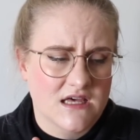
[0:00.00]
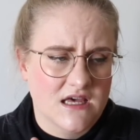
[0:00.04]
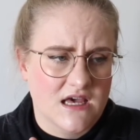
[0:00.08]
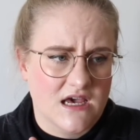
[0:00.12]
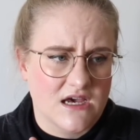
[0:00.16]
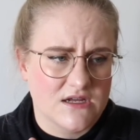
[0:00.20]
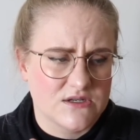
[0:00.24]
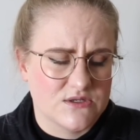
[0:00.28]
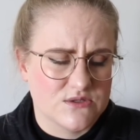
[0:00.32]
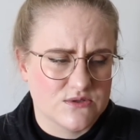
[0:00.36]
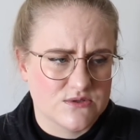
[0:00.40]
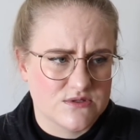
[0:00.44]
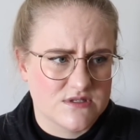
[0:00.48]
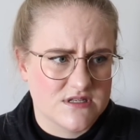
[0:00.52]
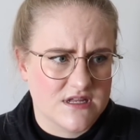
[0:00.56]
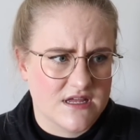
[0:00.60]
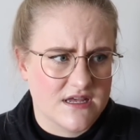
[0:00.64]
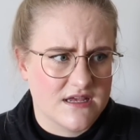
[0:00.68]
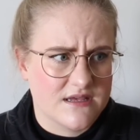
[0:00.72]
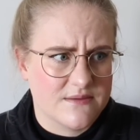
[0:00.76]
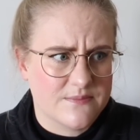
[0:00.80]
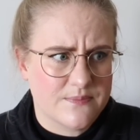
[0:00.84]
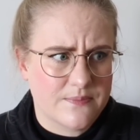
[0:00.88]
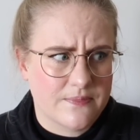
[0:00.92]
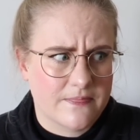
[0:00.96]
have
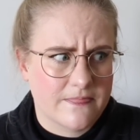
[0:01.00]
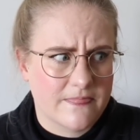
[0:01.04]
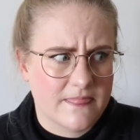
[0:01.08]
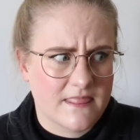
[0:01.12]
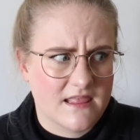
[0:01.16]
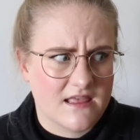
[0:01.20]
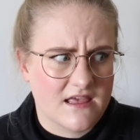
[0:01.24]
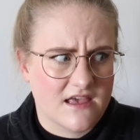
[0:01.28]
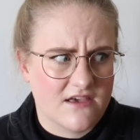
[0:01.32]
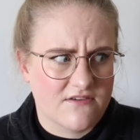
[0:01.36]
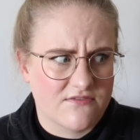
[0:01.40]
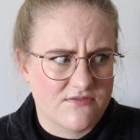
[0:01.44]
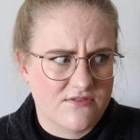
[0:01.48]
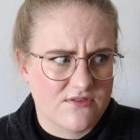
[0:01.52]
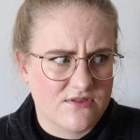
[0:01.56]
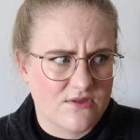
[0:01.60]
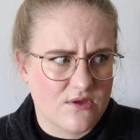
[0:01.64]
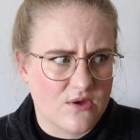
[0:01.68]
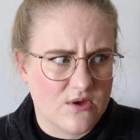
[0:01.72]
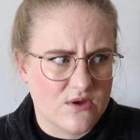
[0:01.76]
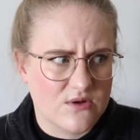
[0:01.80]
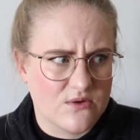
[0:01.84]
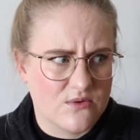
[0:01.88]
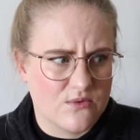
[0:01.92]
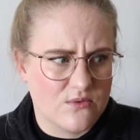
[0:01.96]

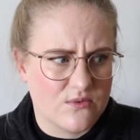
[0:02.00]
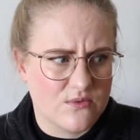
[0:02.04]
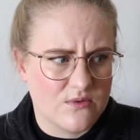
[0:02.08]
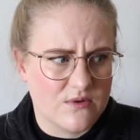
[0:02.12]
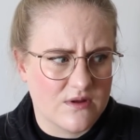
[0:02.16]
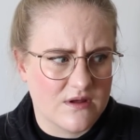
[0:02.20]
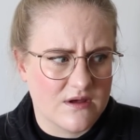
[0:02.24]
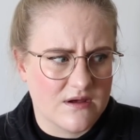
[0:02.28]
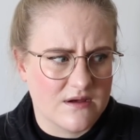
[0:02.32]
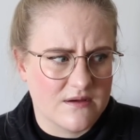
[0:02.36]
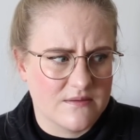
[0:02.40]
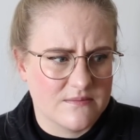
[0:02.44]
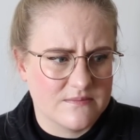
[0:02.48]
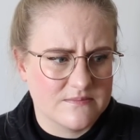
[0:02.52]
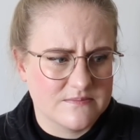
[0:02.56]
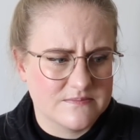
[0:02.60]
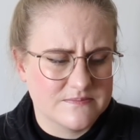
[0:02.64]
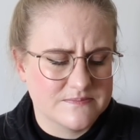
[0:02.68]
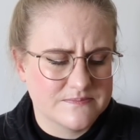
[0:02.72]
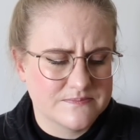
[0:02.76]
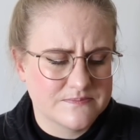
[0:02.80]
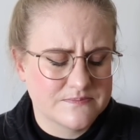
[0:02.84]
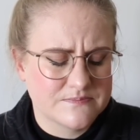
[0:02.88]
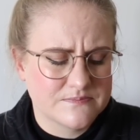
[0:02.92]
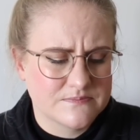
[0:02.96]

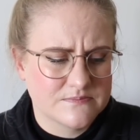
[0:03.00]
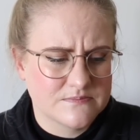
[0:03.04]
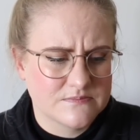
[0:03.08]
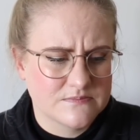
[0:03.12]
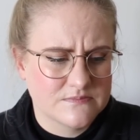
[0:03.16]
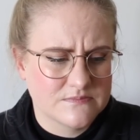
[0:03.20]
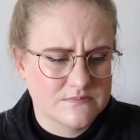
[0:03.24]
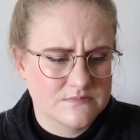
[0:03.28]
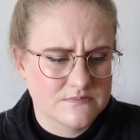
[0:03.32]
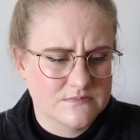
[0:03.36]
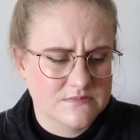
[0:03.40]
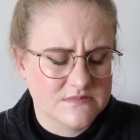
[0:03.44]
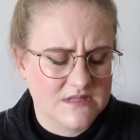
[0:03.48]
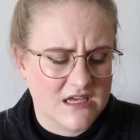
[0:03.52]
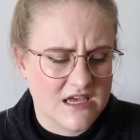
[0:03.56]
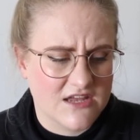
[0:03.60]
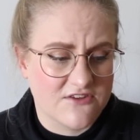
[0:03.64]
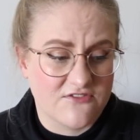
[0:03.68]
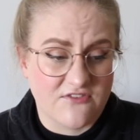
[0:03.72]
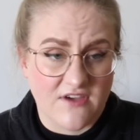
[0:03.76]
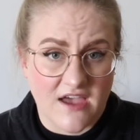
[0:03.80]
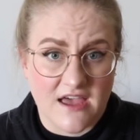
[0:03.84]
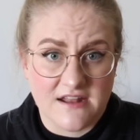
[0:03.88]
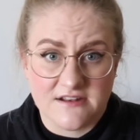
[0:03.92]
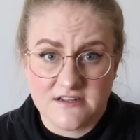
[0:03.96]
certain
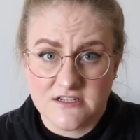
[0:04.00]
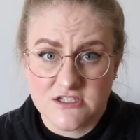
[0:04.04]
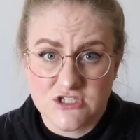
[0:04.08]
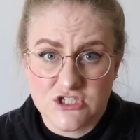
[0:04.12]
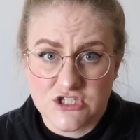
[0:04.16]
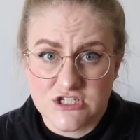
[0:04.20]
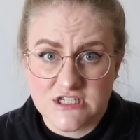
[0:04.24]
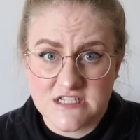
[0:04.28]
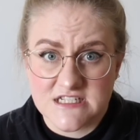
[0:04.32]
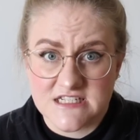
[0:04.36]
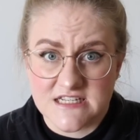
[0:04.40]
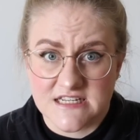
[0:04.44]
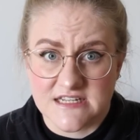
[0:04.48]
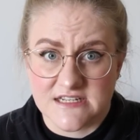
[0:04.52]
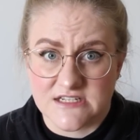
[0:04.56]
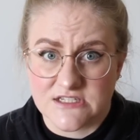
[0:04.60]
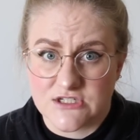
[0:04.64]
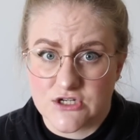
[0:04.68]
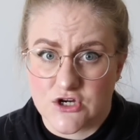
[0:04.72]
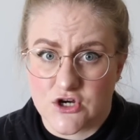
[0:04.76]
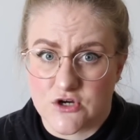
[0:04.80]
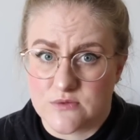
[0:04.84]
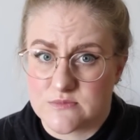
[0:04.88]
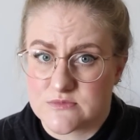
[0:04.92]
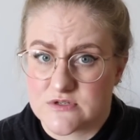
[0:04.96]
advantages in
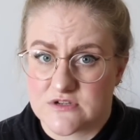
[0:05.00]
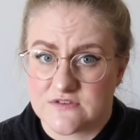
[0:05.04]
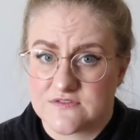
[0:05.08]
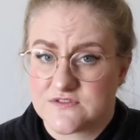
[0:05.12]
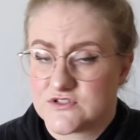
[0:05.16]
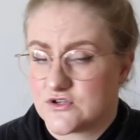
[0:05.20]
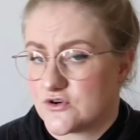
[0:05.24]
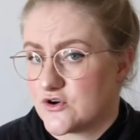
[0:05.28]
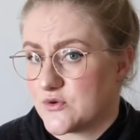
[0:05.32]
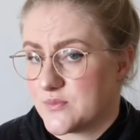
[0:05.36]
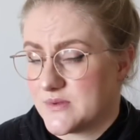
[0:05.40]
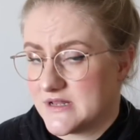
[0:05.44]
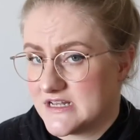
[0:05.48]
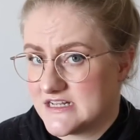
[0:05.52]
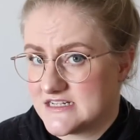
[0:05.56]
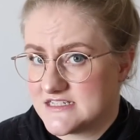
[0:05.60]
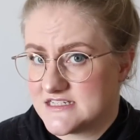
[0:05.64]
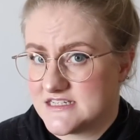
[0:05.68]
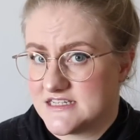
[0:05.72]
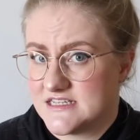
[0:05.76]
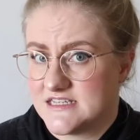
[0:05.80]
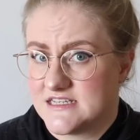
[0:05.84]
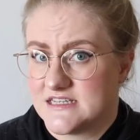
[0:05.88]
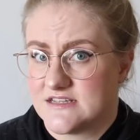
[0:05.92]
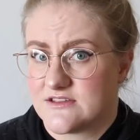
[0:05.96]
terms of
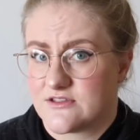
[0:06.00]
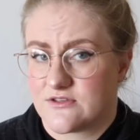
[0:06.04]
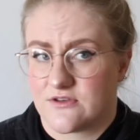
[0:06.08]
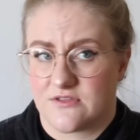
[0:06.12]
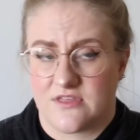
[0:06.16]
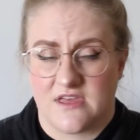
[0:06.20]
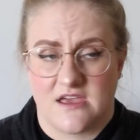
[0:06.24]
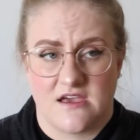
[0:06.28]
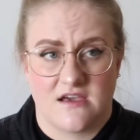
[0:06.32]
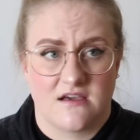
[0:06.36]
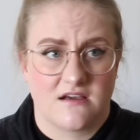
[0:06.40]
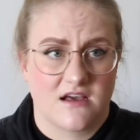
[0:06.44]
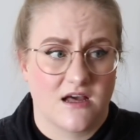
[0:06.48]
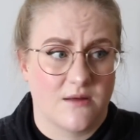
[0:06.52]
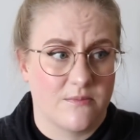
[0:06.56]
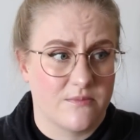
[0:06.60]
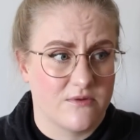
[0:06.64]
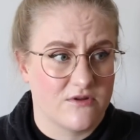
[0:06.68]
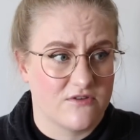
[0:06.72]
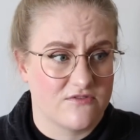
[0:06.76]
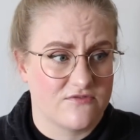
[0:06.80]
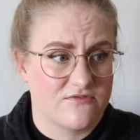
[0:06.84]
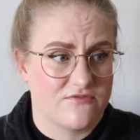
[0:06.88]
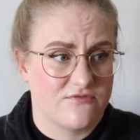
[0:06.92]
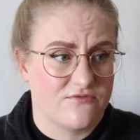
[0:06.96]
durability. So there are a
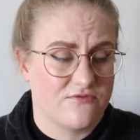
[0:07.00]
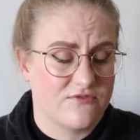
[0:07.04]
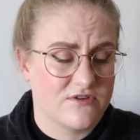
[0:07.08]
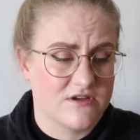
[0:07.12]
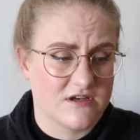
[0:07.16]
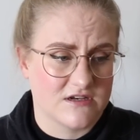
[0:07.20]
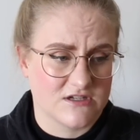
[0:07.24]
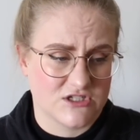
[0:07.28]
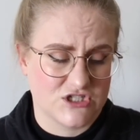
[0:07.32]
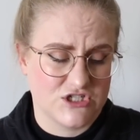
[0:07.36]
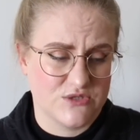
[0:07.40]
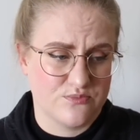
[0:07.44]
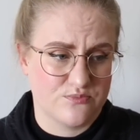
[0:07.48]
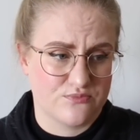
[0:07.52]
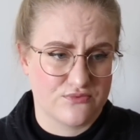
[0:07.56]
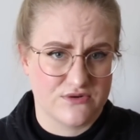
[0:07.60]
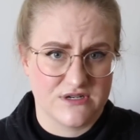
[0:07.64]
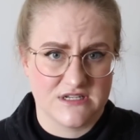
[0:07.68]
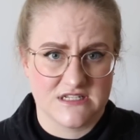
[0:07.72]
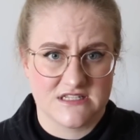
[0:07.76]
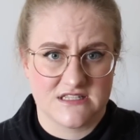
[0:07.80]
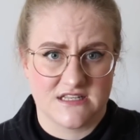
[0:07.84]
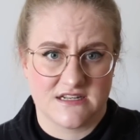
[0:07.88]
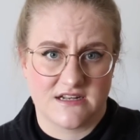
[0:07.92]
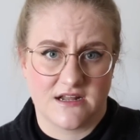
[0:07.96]
couple of sheep
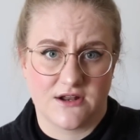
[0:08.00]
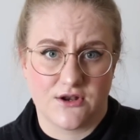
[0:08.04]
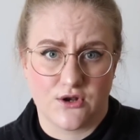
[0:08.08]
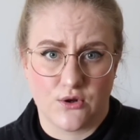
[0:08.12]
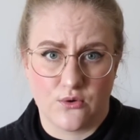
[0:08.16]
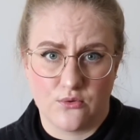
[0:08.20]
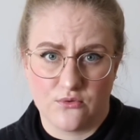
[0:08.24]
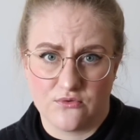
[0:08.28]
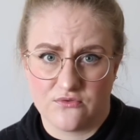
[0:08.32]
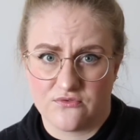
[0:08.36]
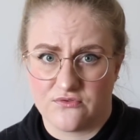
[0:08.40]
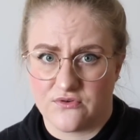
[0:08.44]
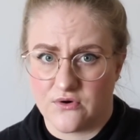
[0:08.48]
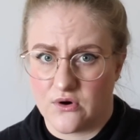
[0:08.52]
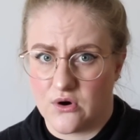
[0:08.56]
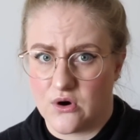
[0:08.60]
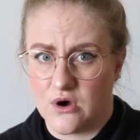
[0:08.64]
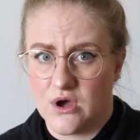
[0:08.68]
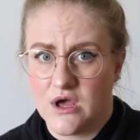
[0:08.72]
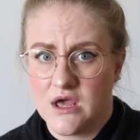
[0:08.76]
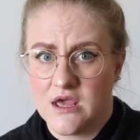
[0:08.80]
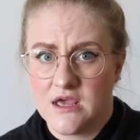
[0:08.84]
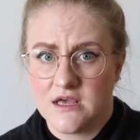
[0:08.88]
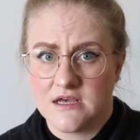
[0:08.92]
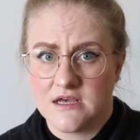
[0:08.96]
breeds that are known for